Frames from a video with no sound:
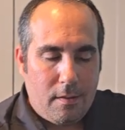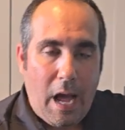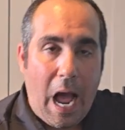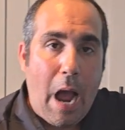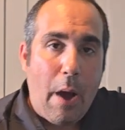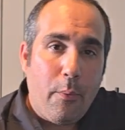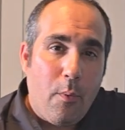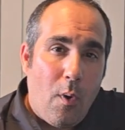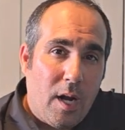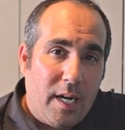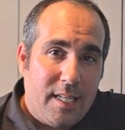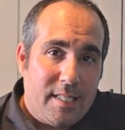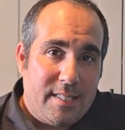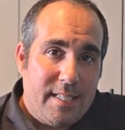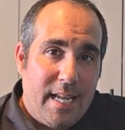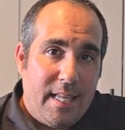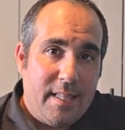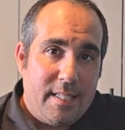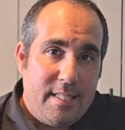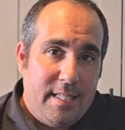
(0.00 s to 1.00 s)
I want to
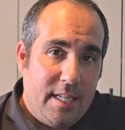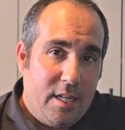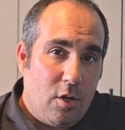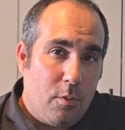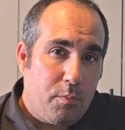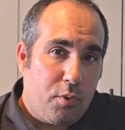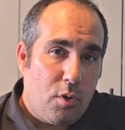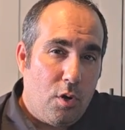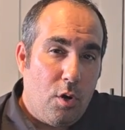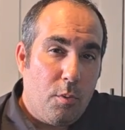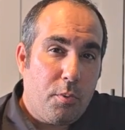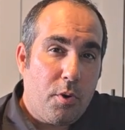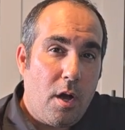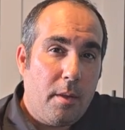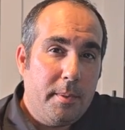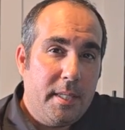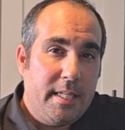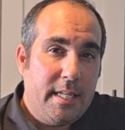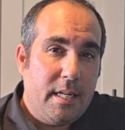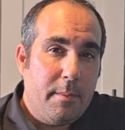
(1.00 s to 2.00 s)
say the Seagull Pro
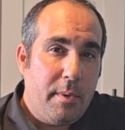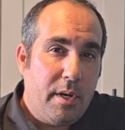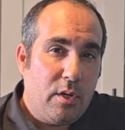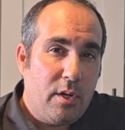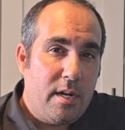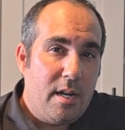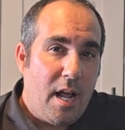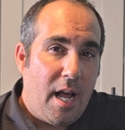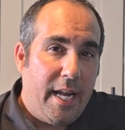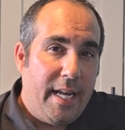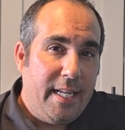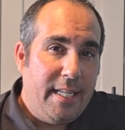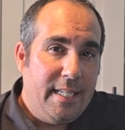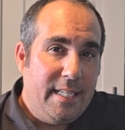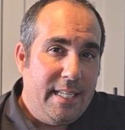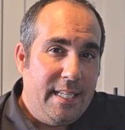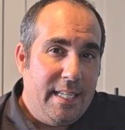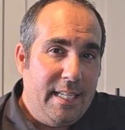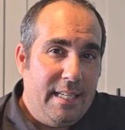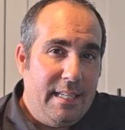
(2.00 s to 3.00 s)
probably did about a
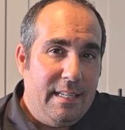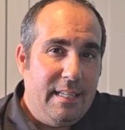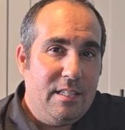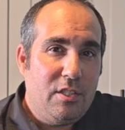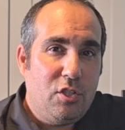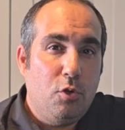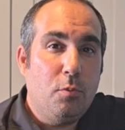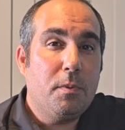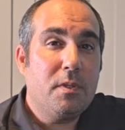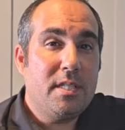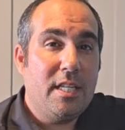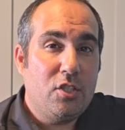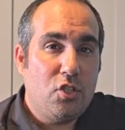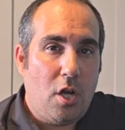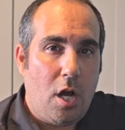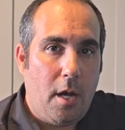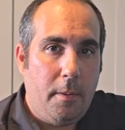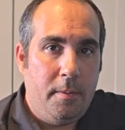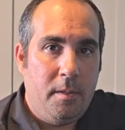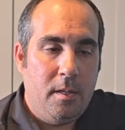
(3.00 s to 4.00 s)
92%
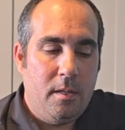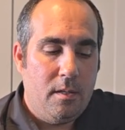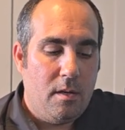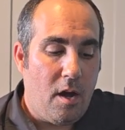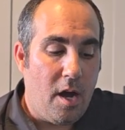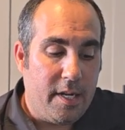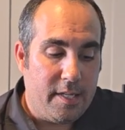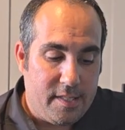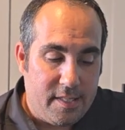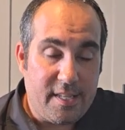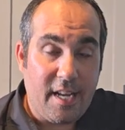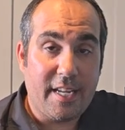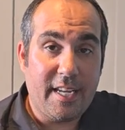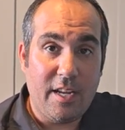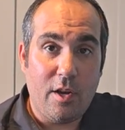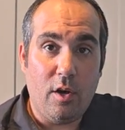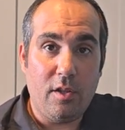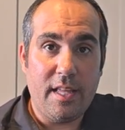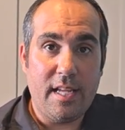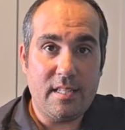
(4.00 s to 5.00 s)
job on
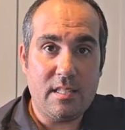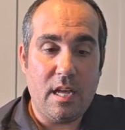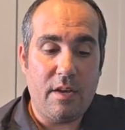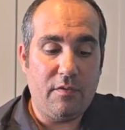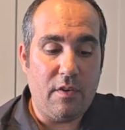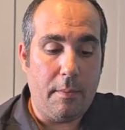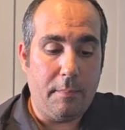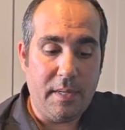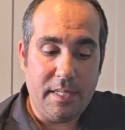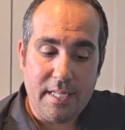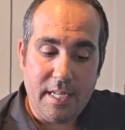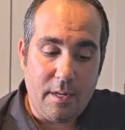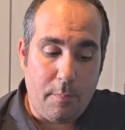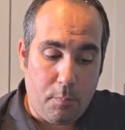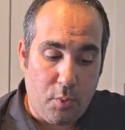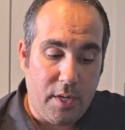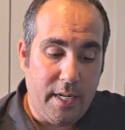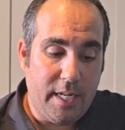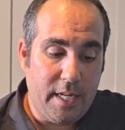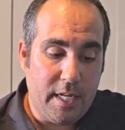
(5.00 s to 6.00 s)
sucking all that stuff up. It did a
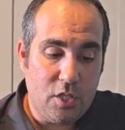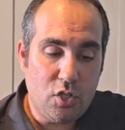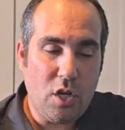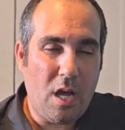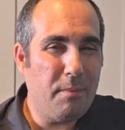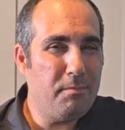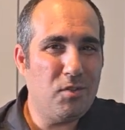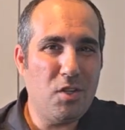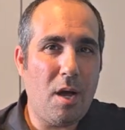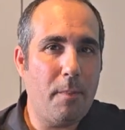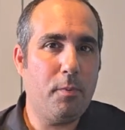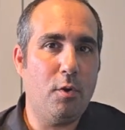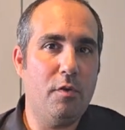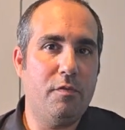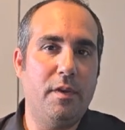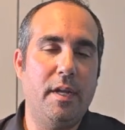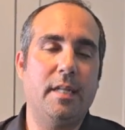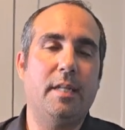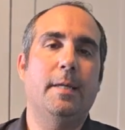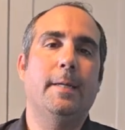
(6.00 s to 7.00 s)
pretty good job, not
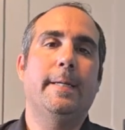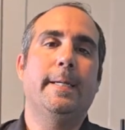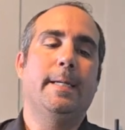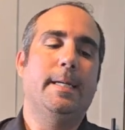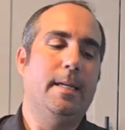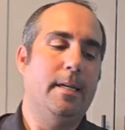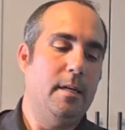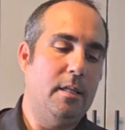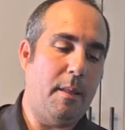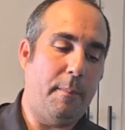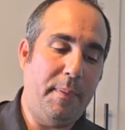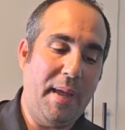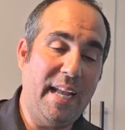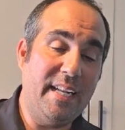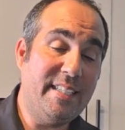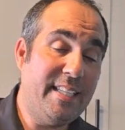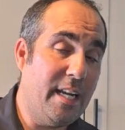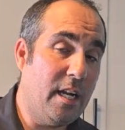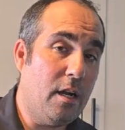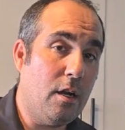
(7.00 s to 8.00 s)
perfect. The
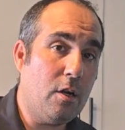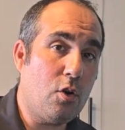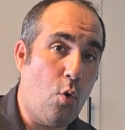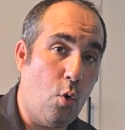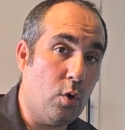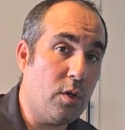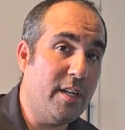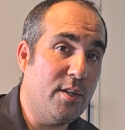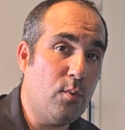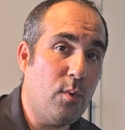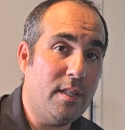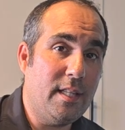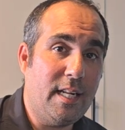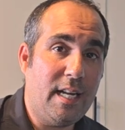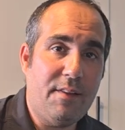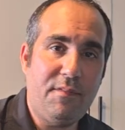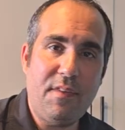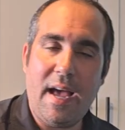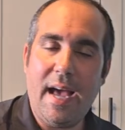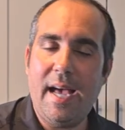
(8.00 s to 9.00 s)
Pentair corded one
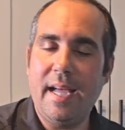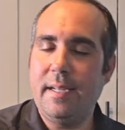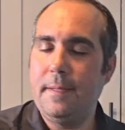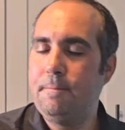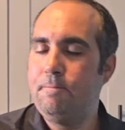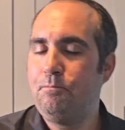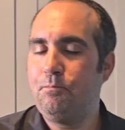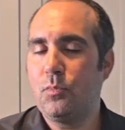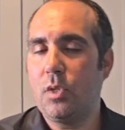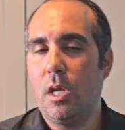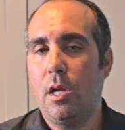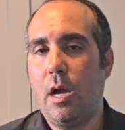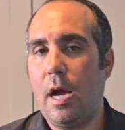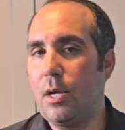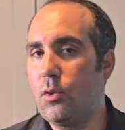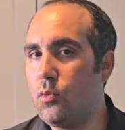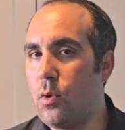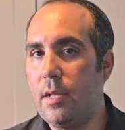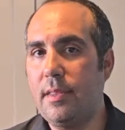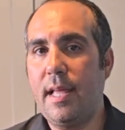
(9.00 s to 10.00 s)
that I've had,
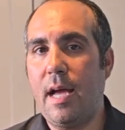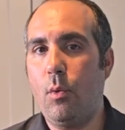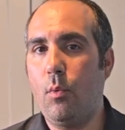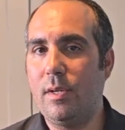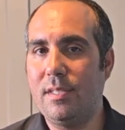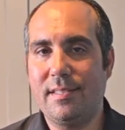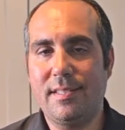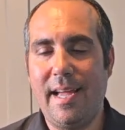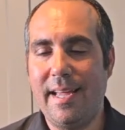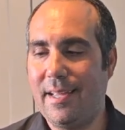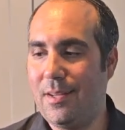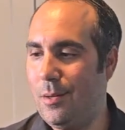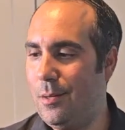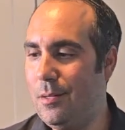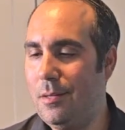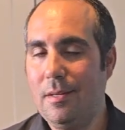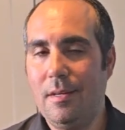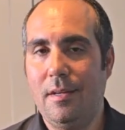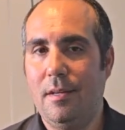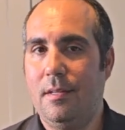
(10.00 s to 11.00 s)
I'd run that one
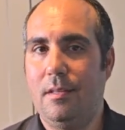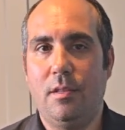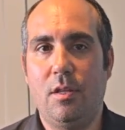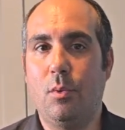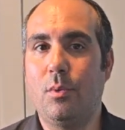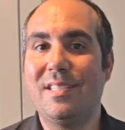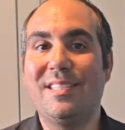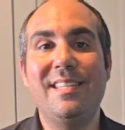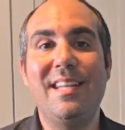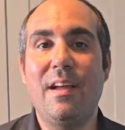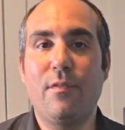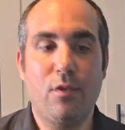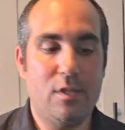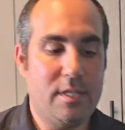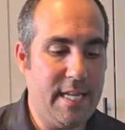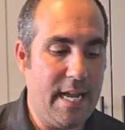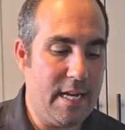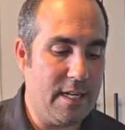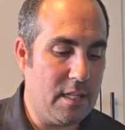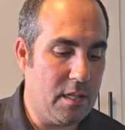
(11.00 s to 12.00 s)
cycle. There was never
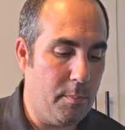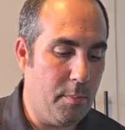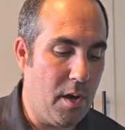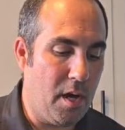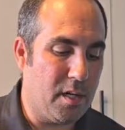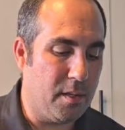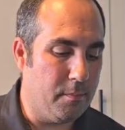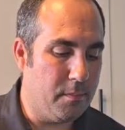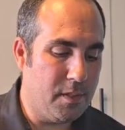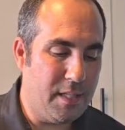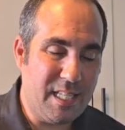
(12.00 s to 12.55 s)
sand at the bottom.